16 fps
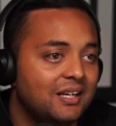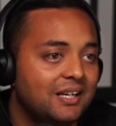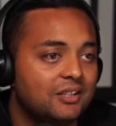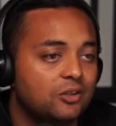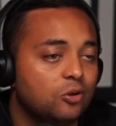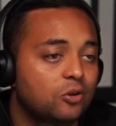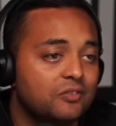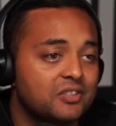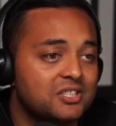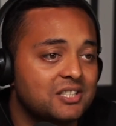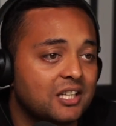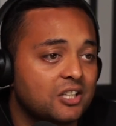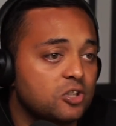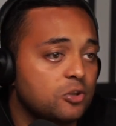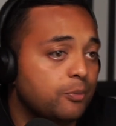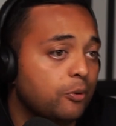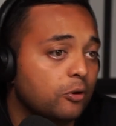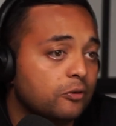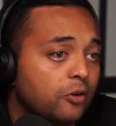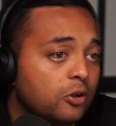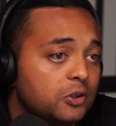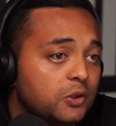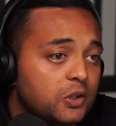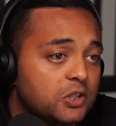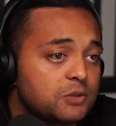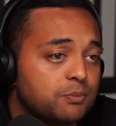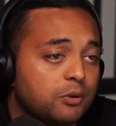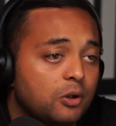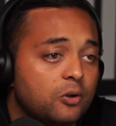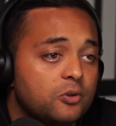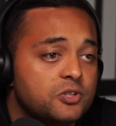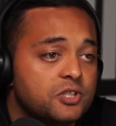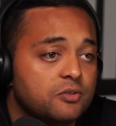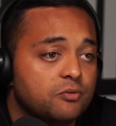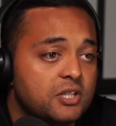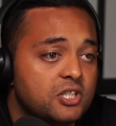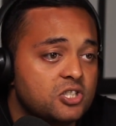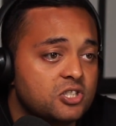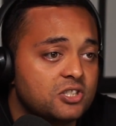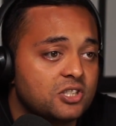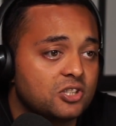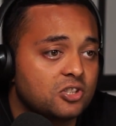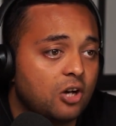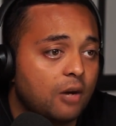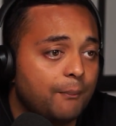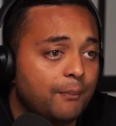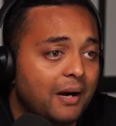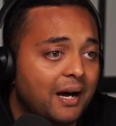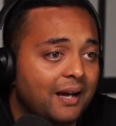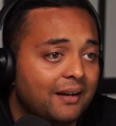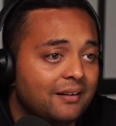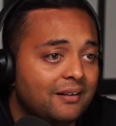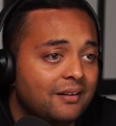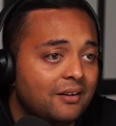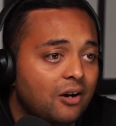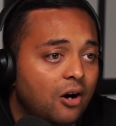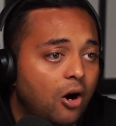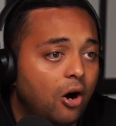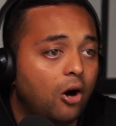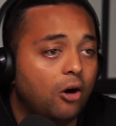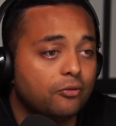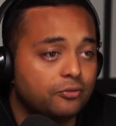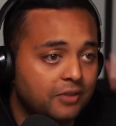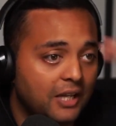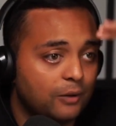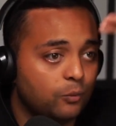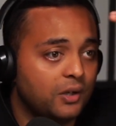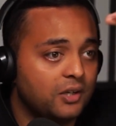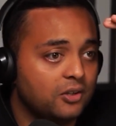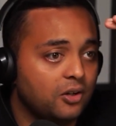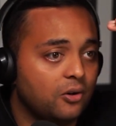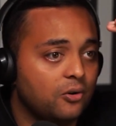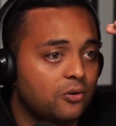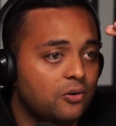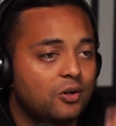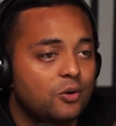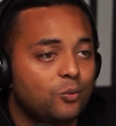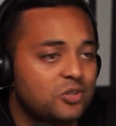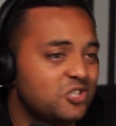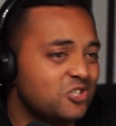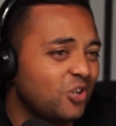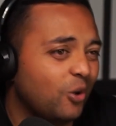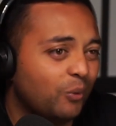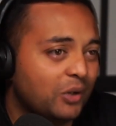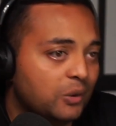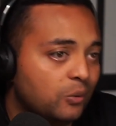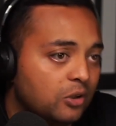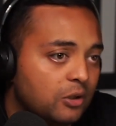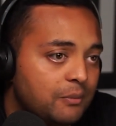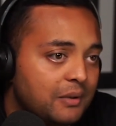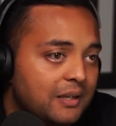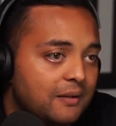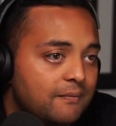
and all of a sudden your portfolio explodes and reaches the top part of that window, which is not where you want to be.